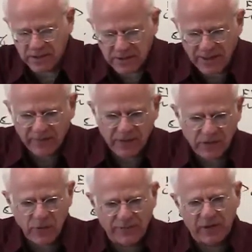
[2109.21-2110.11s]
and 70s,
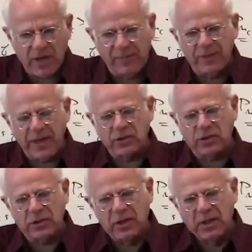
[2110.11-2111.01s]
you have the
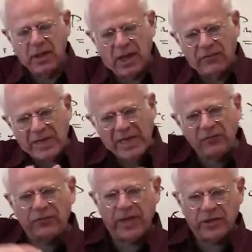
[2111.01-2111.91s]
combination of
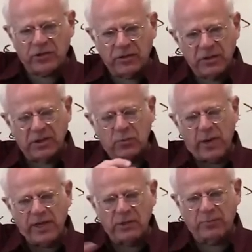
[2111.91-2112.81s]
inflation, this
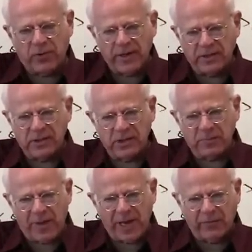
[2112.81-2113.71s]
wage price
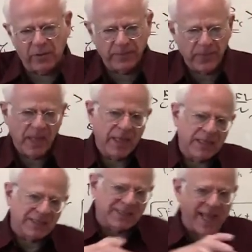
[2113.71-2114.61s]
spiral,
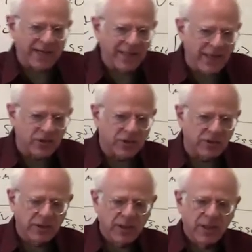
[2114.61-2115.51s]

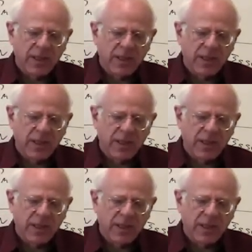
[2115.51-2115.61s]
stagnation,